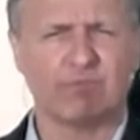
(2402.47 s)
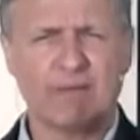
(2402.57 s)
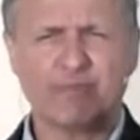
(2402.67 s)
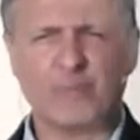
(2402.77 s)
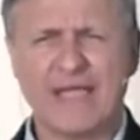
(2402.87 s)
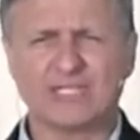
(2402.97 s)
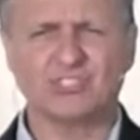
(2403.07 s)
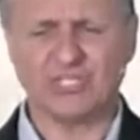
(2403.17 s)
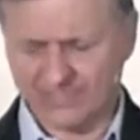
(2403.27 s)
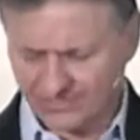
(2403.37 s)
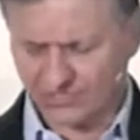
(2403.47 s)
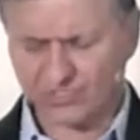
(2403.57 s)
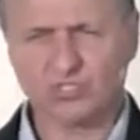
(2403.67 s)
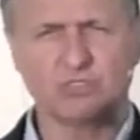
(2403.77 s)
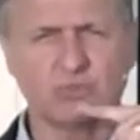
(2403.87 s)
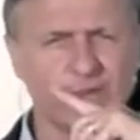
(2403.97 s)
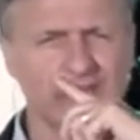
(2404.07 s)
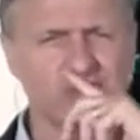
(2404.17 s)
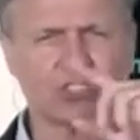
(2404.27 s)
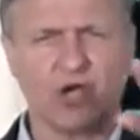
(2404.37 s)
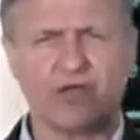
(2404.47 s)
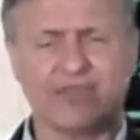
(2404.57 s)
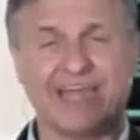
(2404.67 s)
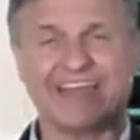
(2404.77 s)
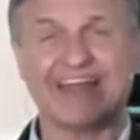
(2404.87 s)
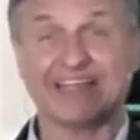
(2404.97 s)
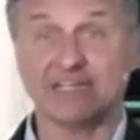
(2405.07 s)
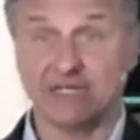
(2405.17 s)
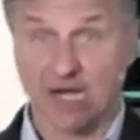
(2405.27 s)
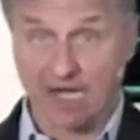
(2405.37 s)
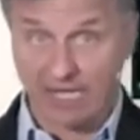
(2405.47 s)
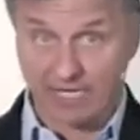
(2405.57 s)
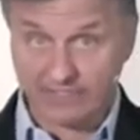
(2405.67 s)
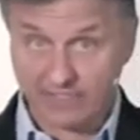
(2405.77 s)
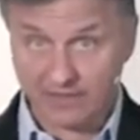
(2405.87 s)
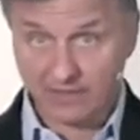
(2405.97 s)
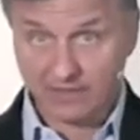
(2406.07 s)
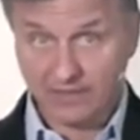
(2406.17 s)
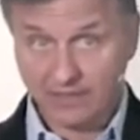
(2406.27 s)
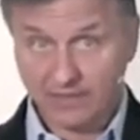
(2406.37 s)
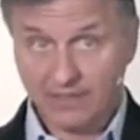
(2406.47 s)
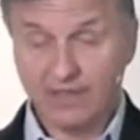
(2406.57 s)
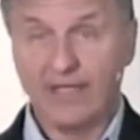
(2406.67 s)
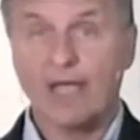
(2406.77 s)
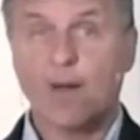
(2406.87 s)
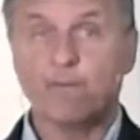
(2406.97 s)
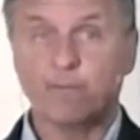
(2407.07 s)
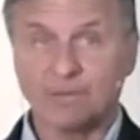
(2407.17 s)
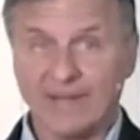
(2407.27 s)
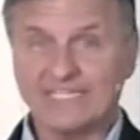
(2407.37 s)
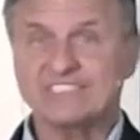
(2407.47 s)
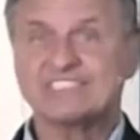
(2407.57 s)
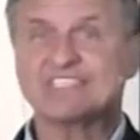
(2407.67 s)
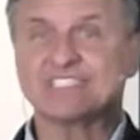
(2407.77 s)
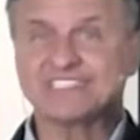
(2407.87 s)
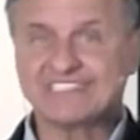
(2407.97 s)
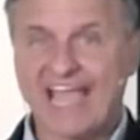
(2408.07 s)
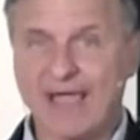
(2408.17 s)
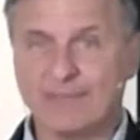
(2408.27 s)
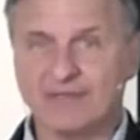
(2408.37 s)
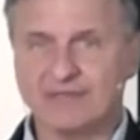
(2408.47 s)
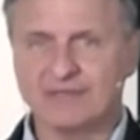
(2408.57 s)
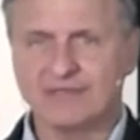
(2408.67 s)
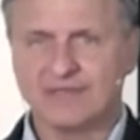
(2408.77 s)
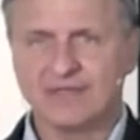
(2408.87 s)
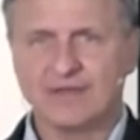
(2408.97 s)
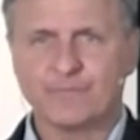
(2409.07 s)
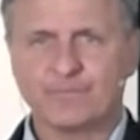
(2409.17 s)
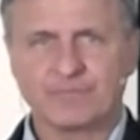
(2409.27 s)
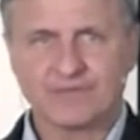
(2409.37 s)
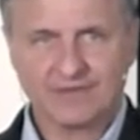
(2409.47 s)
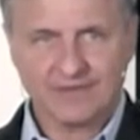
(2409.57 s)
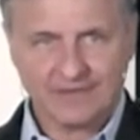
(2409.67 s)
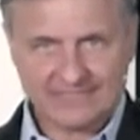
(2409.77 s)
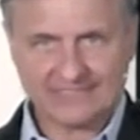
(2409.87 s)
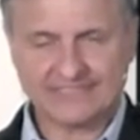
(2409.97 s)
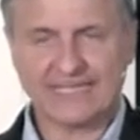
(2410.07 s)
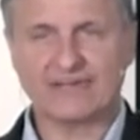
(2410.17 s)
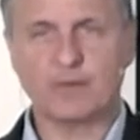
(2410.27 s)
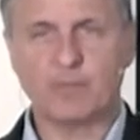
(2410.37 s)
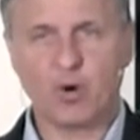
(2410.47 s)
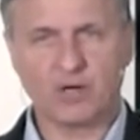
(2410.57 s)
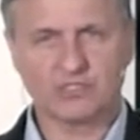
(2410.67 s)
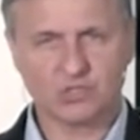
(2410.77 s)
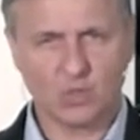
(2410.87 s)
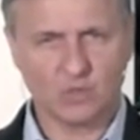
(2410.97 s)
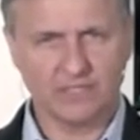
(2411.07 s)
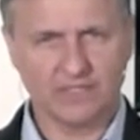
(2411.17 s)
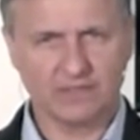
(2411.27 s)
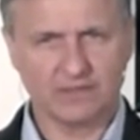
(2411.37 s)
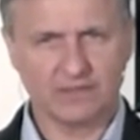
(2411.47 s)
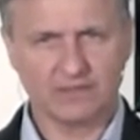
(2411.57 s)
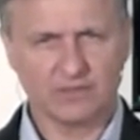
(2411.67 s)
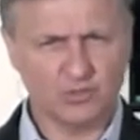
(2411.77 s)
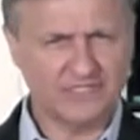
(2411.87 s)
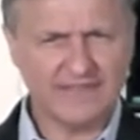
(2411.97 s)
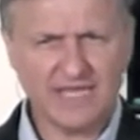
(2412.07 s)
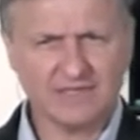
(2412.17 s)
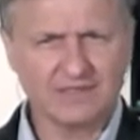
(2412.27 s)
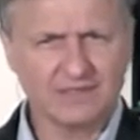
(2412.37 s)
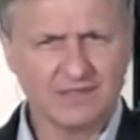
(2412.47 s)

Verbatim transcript: remember back in Genesis 2, we saw that God blessed the Sabbath and set it apart as holy? Who did that?